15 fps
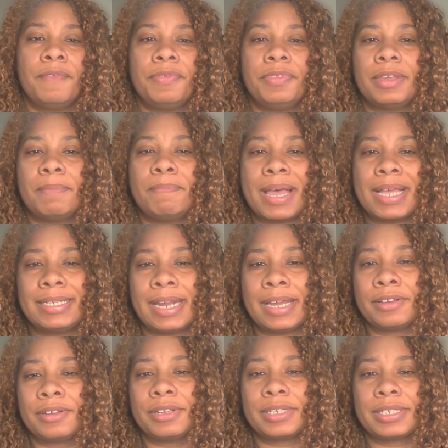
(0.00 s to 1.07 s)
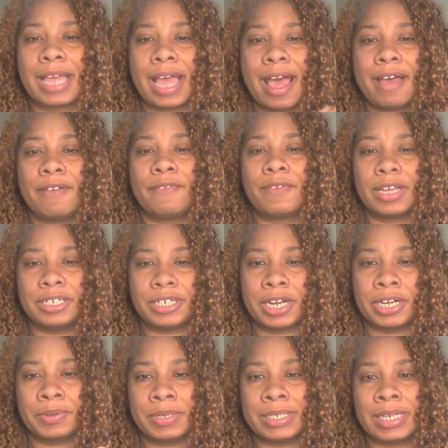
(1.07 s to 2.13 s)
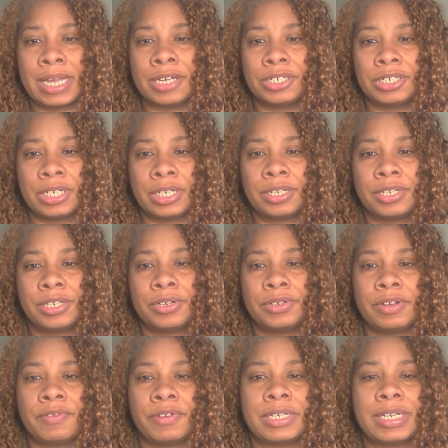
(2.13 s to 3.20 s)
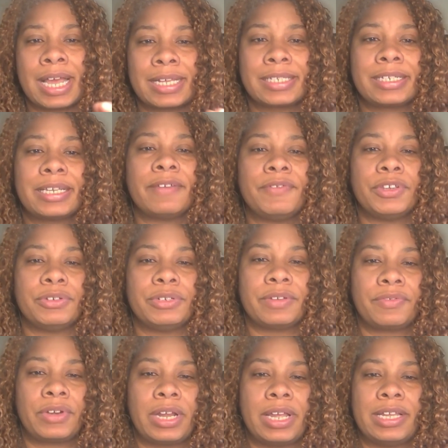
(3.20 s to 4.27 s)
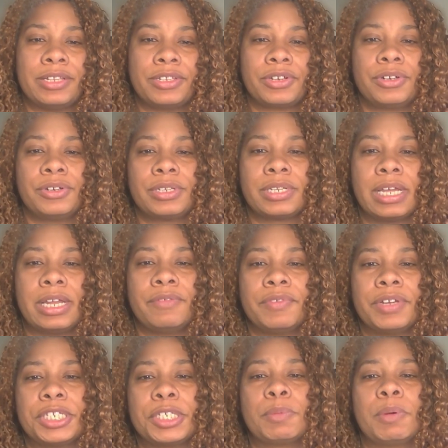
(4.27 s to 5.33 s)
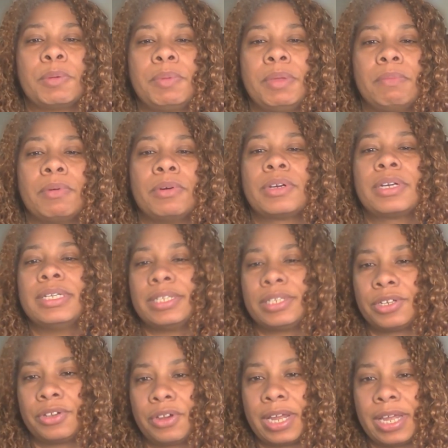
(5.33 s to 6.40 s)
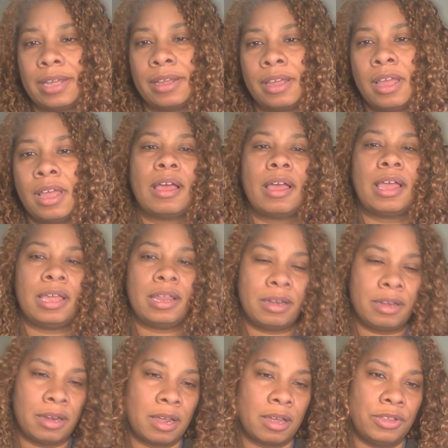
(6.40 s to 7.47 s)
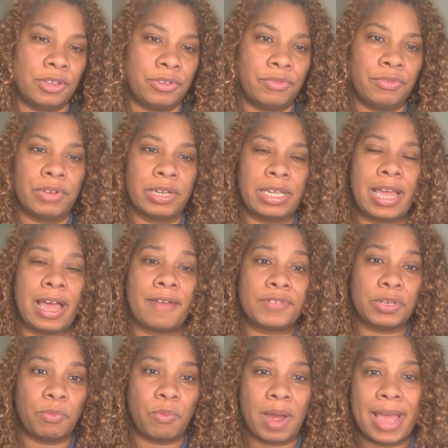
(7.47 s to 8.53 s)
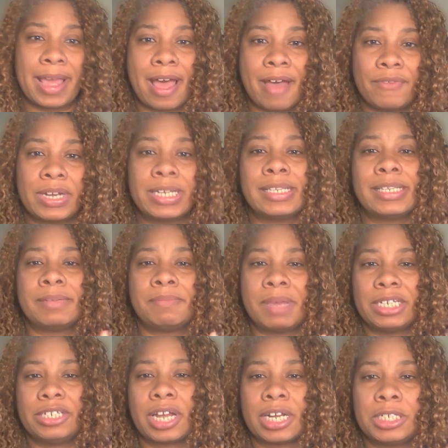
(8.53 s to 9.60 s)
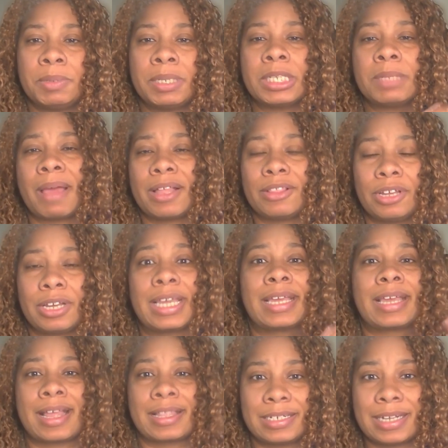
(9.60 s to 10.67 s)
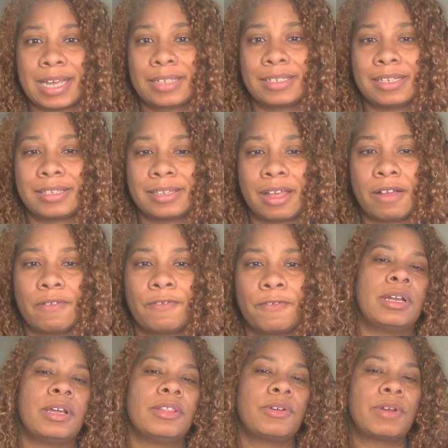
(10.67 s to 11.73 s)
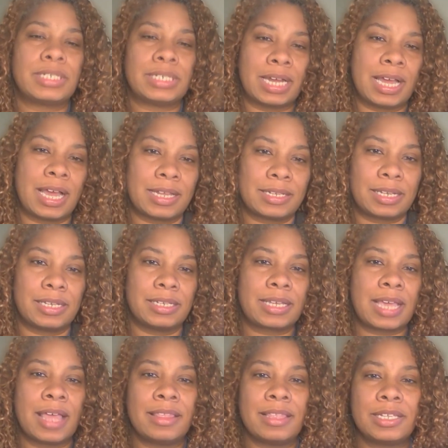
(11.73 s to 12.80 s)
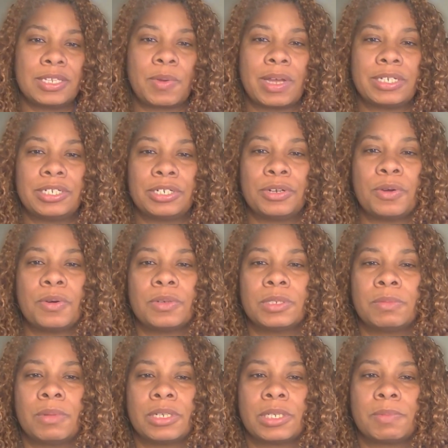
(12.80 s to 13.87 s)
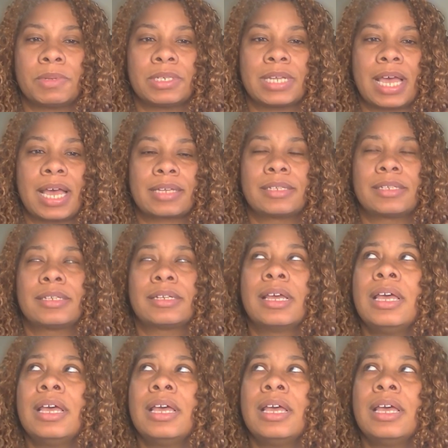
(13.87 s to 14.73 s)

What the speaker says: The best angles have a genuine tension. So different texts give you different answers, and reasonable people could disagree. And you really have to weigh evidence and make judgments by looking at the text itself. Another question I ask is, can this question hold multiple texts?